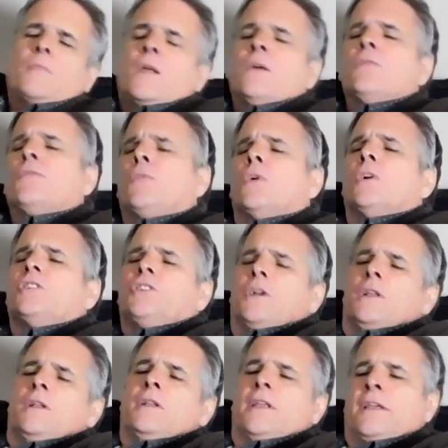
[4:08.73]

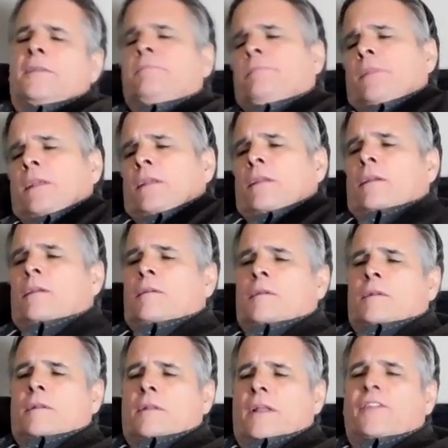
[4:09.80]
Unfortunately,
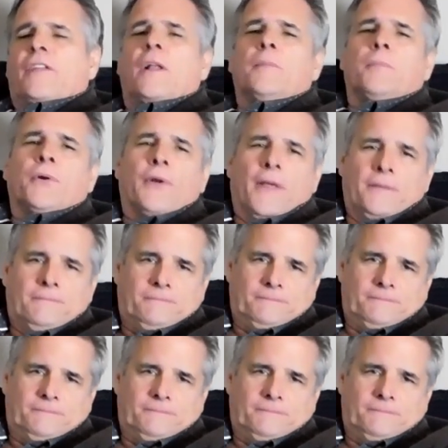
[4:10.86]
that's Alberta.